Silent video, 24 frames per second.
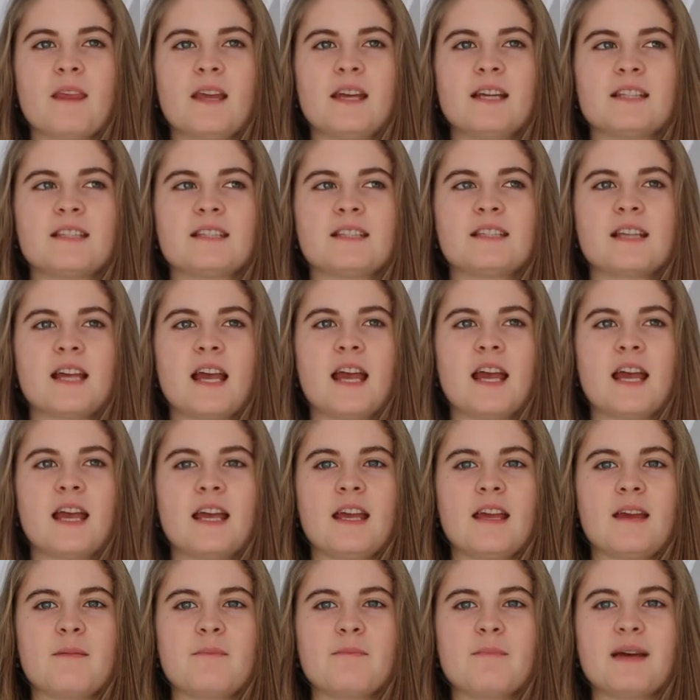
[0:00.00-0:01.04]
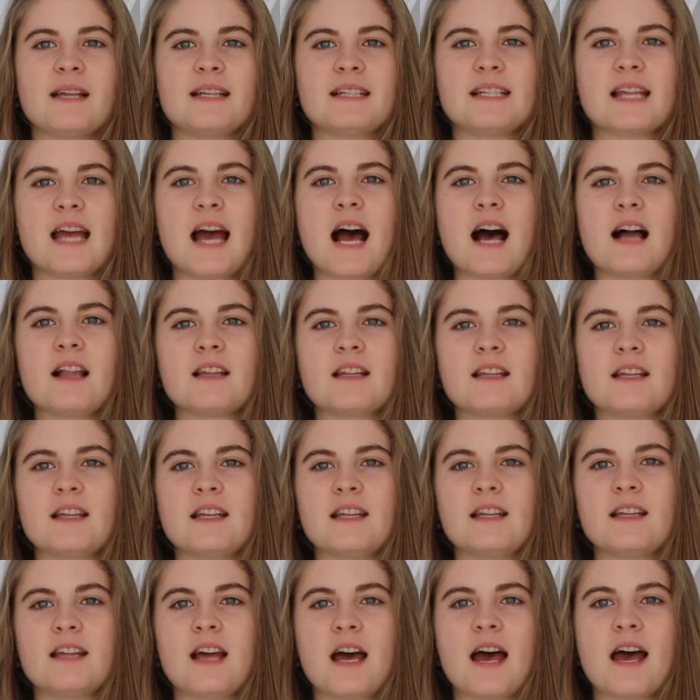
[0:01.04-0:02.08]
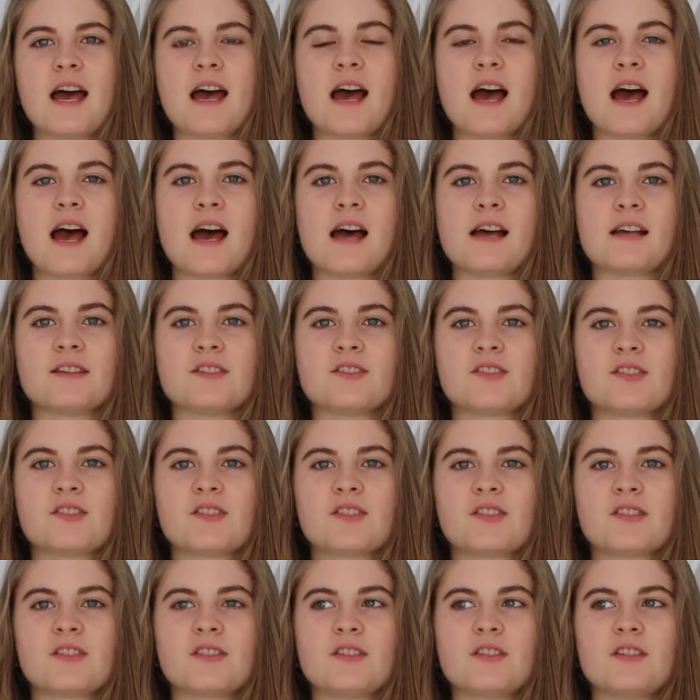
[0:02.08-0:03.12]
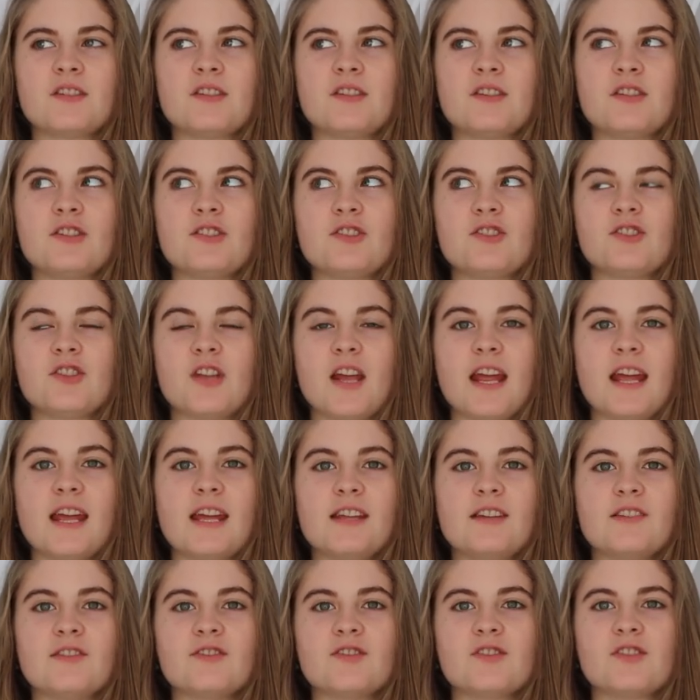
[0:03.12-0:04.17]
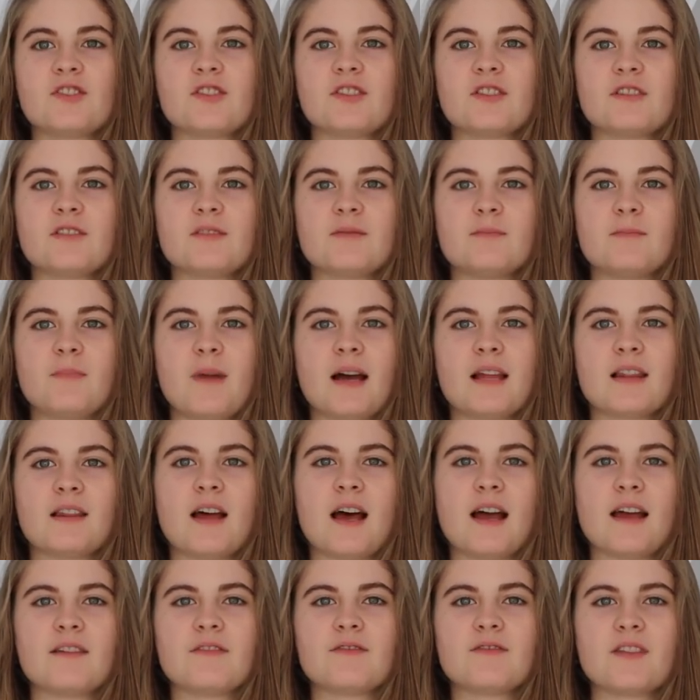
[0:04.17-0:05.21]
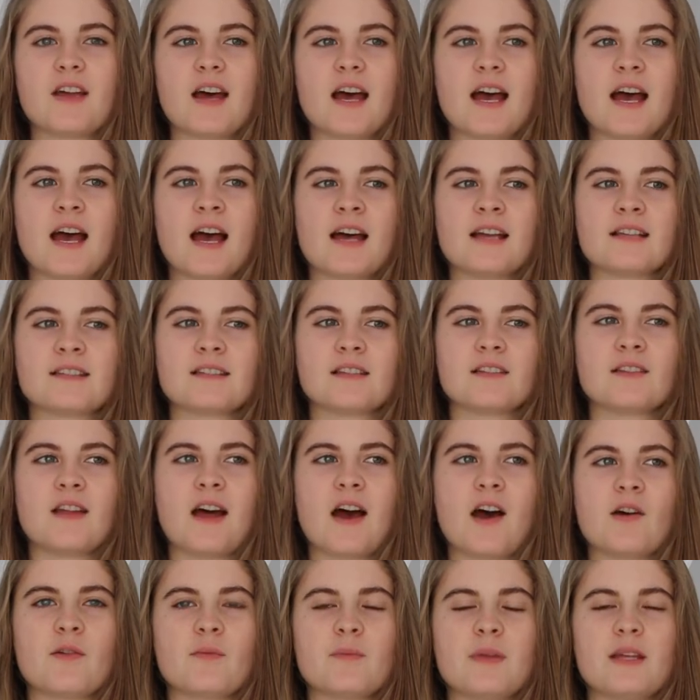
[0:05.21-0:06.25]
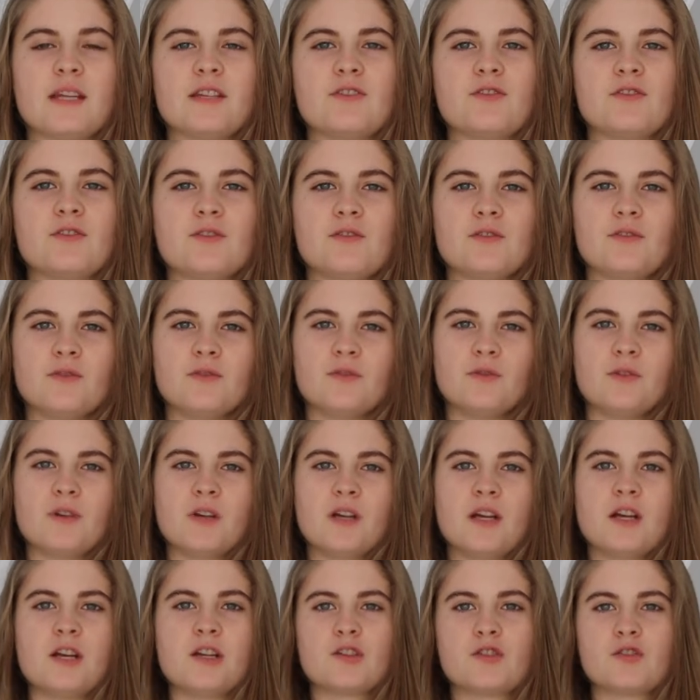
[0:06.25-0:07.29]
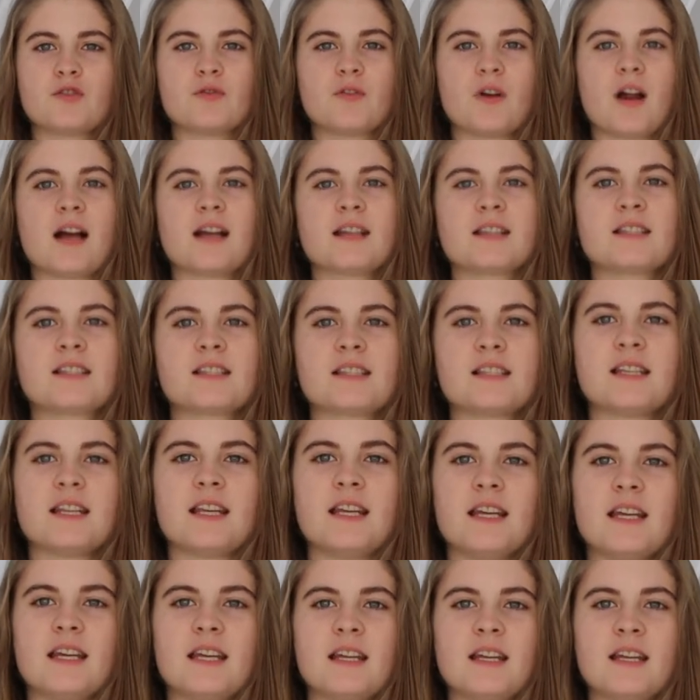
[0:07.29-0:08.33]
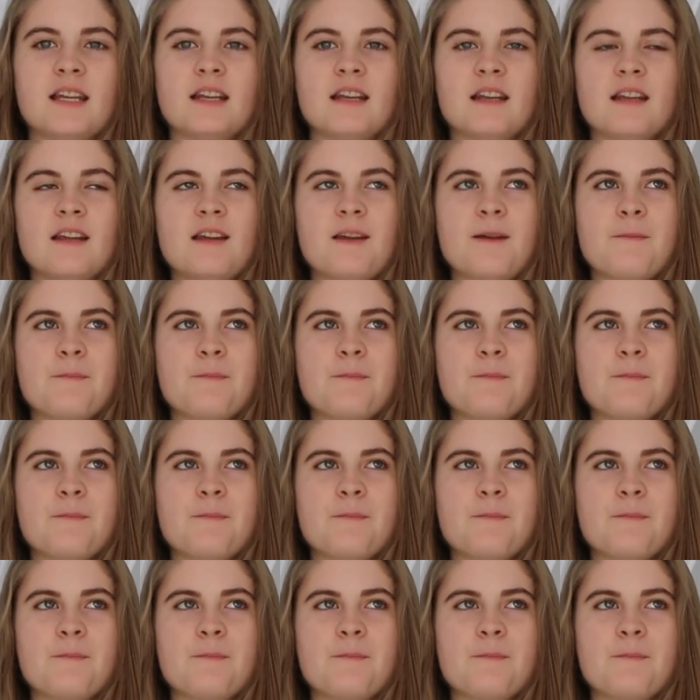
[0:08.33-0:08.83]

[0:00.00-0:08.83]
It's a mentality that has changed my life, that has allowed me to trust in